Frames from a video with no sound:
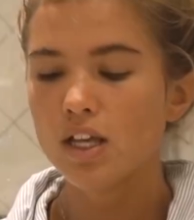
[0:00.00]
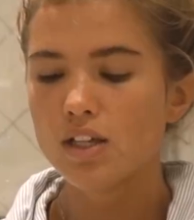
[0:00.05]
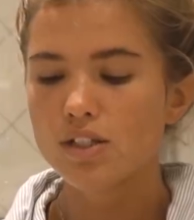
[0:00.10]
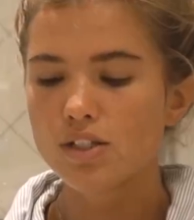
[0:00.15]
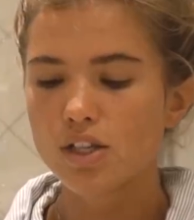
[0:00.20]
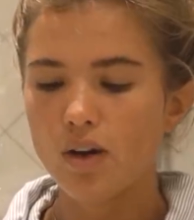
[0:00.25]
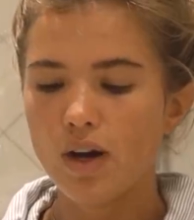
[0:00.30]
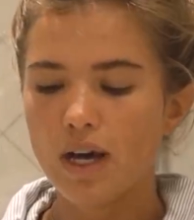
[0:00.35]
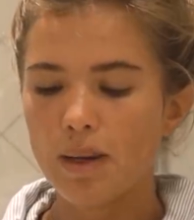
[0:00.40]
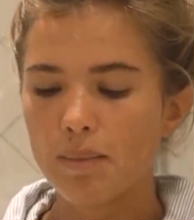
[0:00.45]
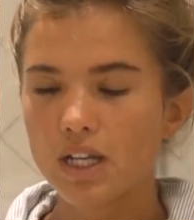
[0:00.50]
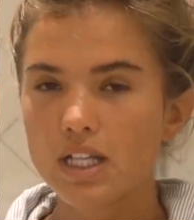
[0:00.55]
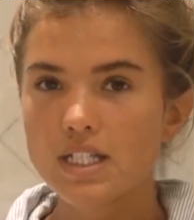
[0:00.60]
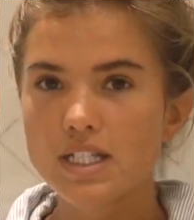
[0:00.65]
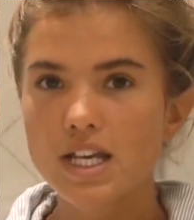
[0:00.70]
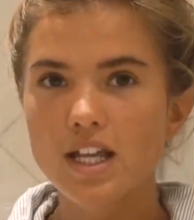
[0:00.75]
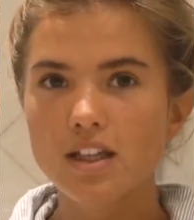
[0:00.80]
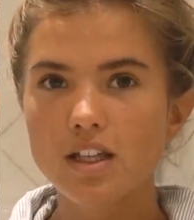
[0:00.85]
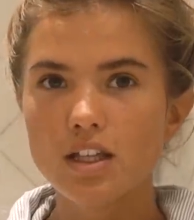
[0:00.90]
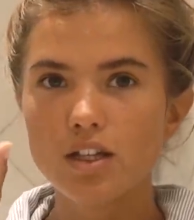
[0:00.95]
So I'm gonna
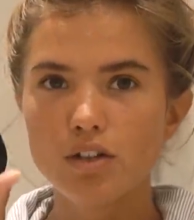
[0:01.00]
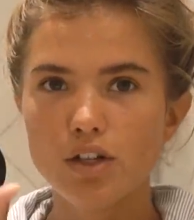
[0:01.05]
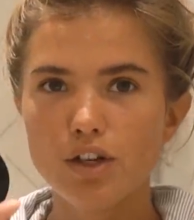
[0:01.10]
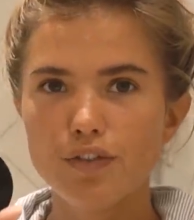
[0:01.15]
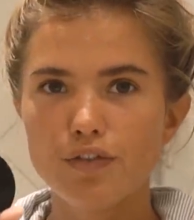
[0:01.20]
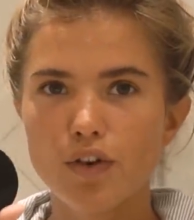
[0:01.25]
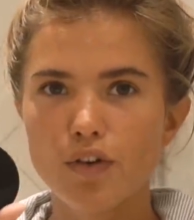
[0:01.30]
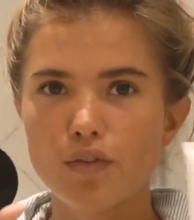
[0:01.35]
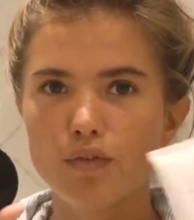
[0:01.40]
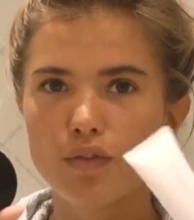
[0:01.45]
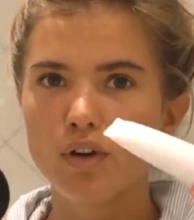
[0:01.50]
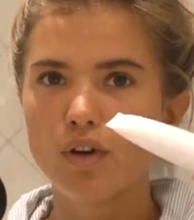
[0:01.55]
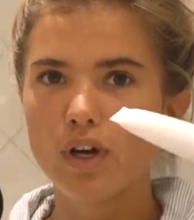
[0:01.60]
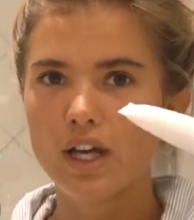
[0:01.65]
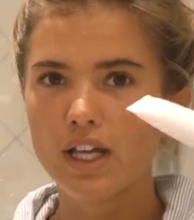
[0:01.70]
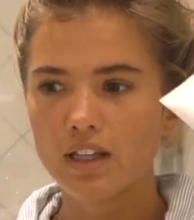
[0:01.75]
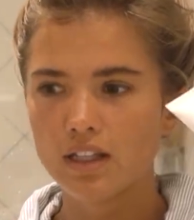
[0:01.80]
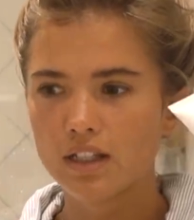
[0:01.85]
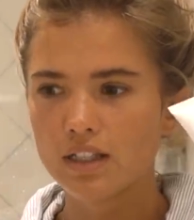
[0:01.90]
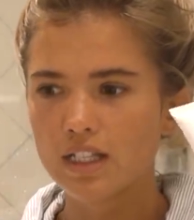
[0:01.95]
take the Luna Fofo
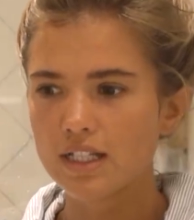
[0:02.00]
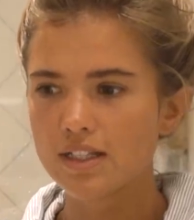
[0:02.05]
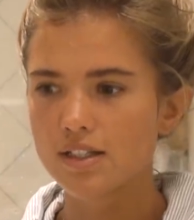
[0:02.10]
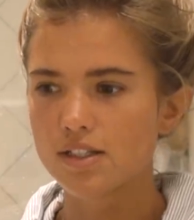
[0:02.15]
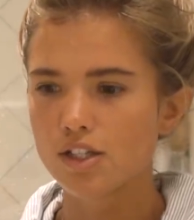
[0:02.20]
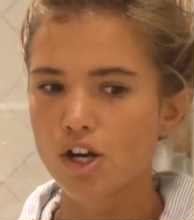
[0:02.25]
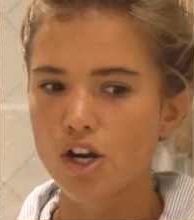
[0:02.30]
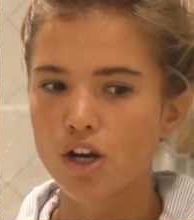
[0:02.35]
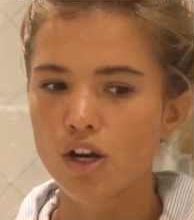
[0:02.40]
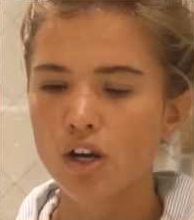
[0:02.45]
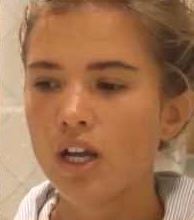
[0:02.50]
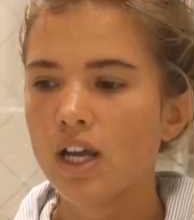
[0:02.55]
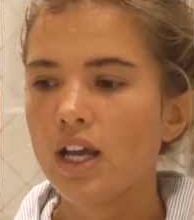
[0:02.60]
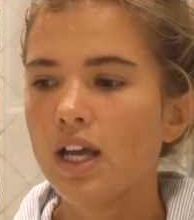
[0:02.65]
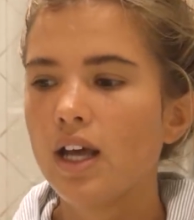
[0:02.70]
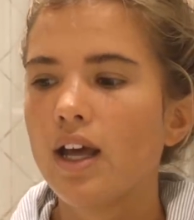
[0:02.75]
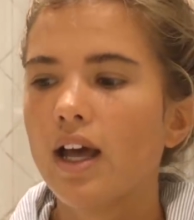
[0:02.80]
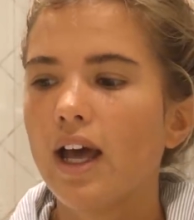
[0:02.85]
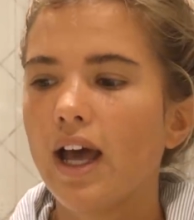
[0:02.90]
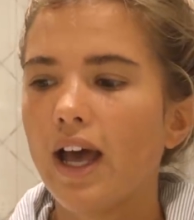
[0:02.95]
and the cleanser,
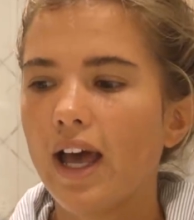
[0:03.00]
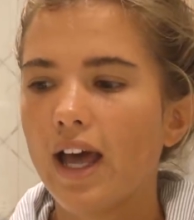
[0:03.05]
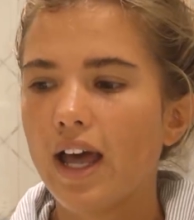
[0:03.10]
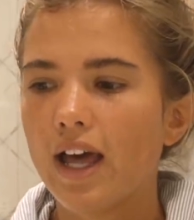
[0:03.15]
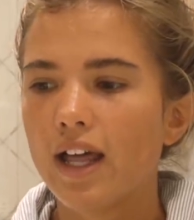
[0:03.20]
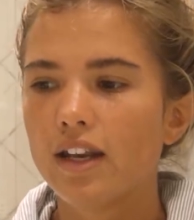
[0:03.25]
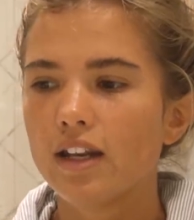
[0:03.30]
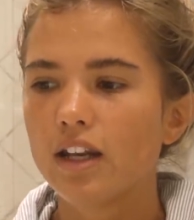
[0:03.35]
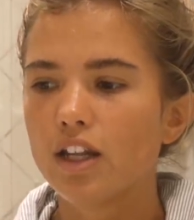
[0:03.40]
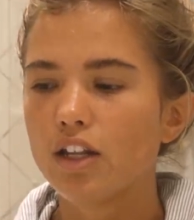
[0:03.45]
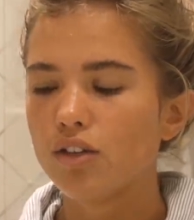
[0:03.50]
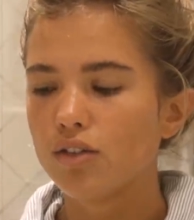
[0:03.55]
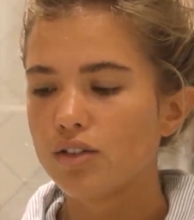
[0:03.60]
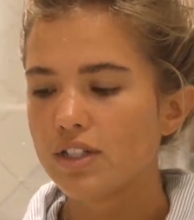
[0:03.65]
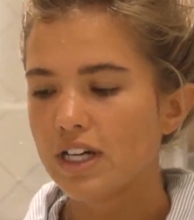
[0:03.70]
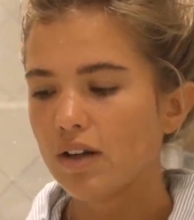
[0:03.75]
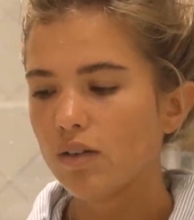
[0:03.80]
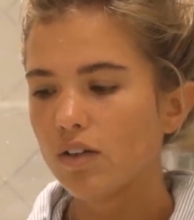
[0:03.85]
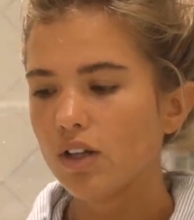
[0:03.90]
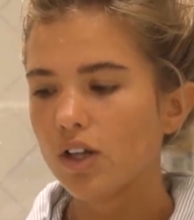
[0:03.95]
and you
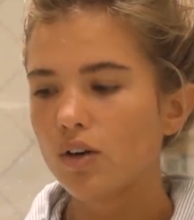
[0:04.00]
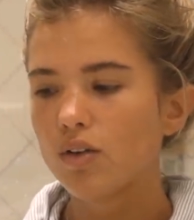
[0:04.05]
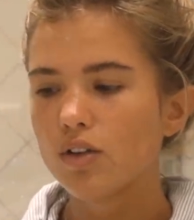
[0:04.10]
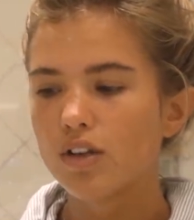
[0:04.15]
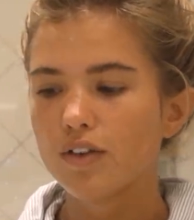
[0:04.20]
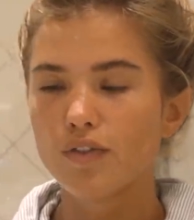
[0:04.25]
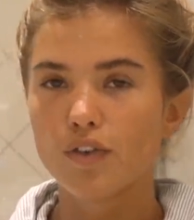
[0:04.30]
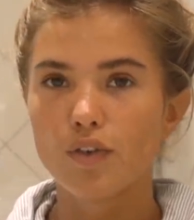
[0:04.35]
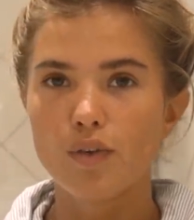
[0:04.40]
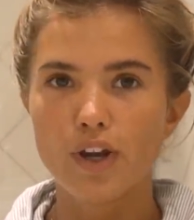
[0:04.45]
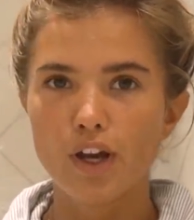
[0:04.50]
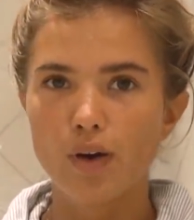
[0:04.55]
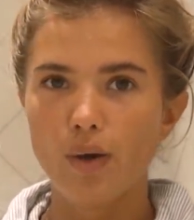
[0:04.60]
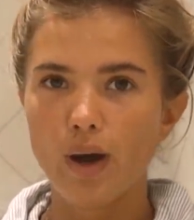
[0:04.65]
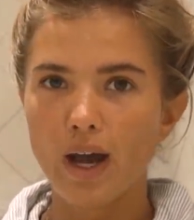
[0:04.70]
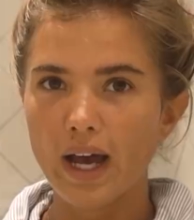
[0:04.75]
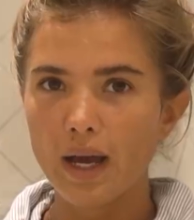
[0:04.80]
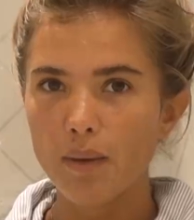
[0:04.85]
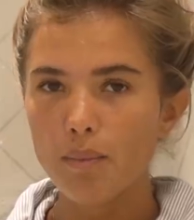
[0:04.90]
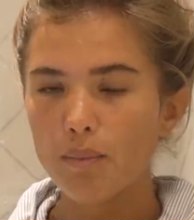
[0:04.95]
download the Foreo
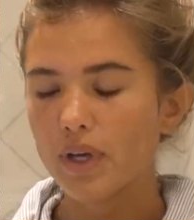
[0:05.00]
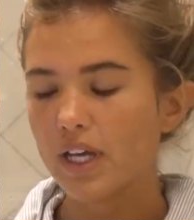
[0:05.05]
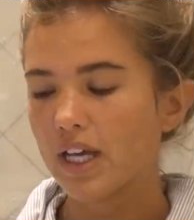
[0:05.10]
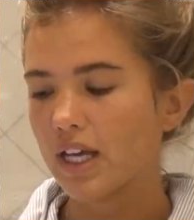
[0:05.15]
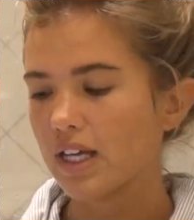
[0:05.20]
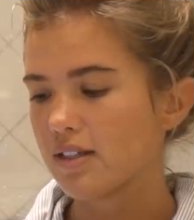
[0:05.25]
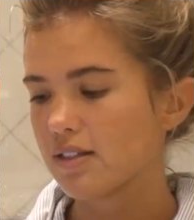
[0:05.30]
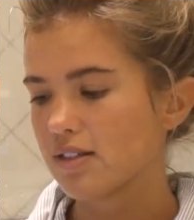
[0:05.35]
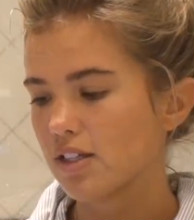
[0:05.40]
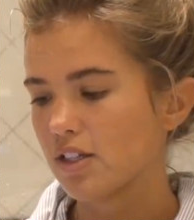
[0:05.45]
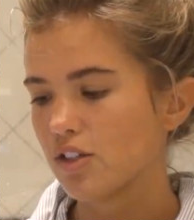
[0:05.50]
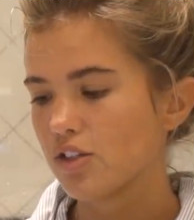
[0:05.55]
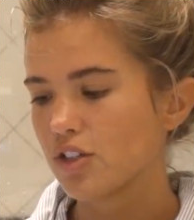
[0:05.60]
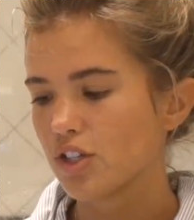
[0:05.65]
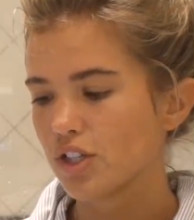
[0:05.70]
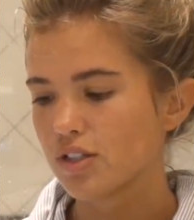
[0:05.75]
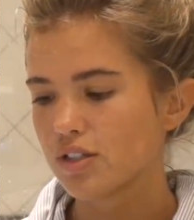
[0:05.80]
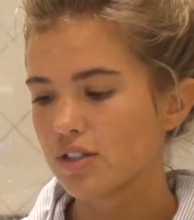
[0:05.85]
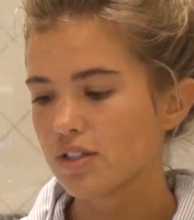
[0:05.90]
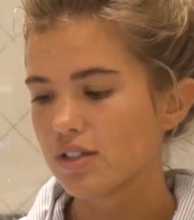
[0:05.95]
app. It's, you
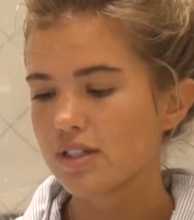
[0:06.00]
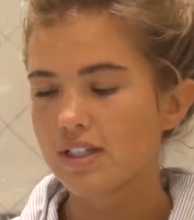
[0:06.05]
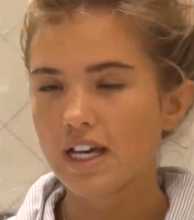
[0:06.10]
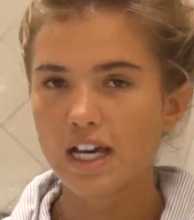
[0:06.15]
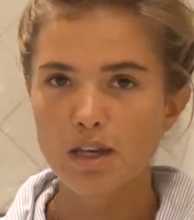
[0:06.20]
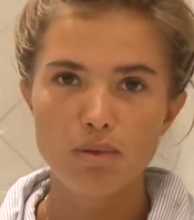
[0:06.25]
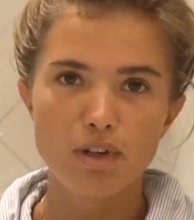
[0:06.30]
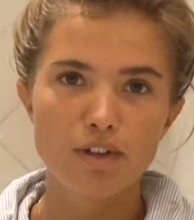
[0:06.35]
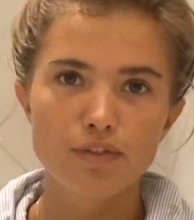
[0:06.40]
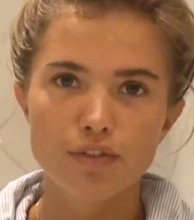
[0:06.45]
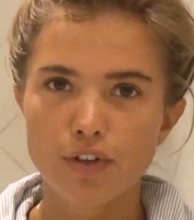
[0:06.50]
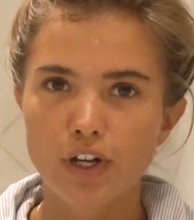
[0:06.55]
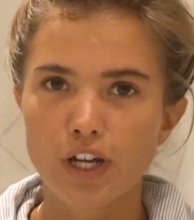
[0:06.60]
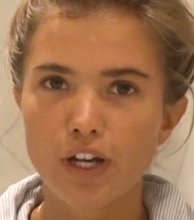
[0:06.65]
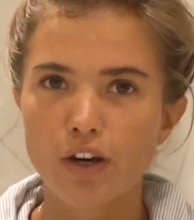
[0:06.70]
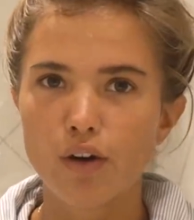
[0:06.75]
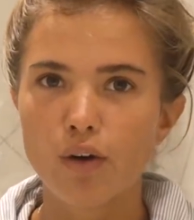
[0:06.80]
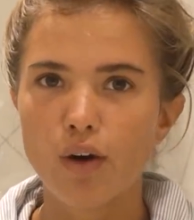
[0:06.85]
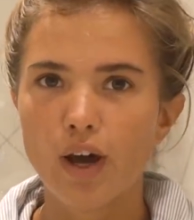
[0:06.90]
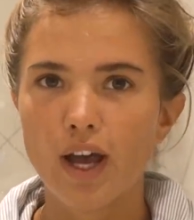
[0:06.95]
just type in
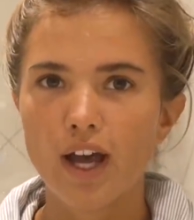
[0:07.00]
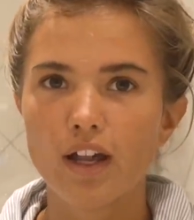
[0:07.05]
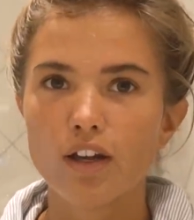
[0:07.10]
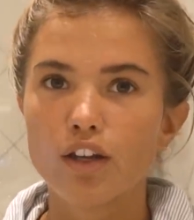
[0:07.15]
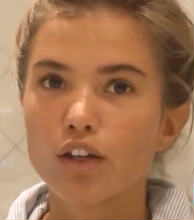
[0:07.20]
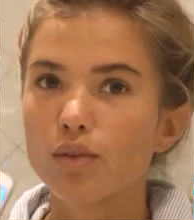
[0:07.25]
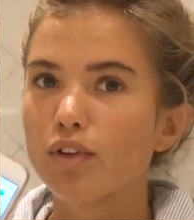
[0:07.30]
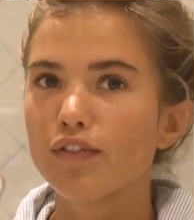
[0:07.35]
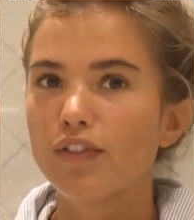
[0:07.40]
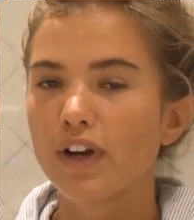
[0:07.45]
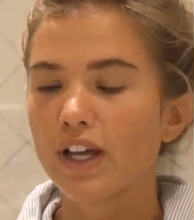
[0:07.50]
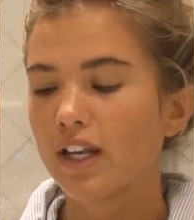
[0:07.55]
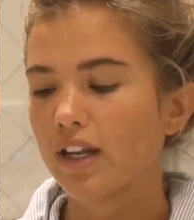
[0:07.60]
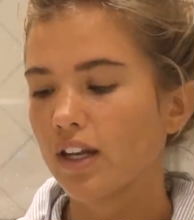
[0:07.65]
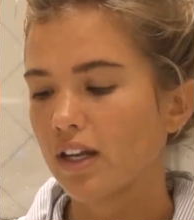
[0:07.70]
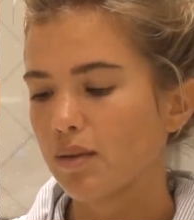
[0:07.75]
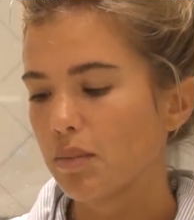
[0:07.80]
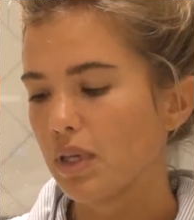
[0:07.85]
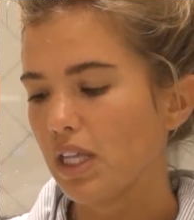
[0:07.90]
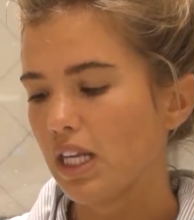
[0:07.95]
Foreo and you will find
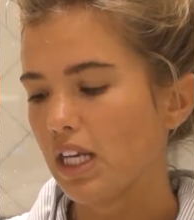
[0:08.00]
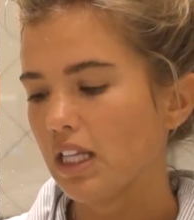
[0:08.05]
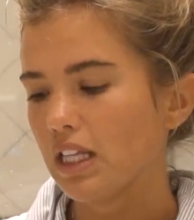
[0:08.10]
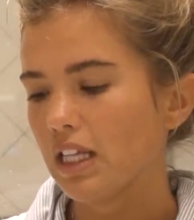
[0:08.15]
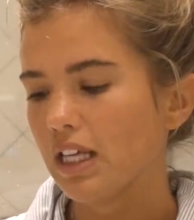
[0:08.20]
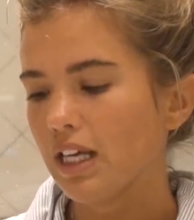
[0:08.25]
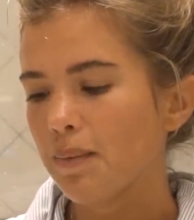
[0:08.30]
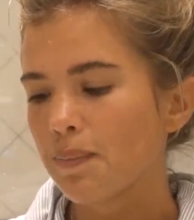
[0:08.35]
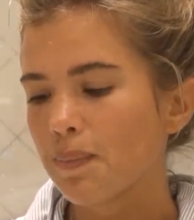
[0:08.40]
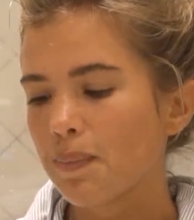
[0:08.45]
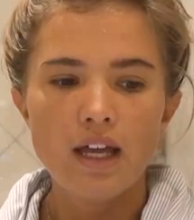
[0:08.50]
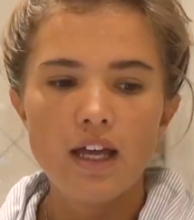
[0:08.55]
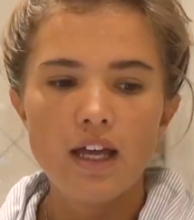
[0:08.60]
it immediately.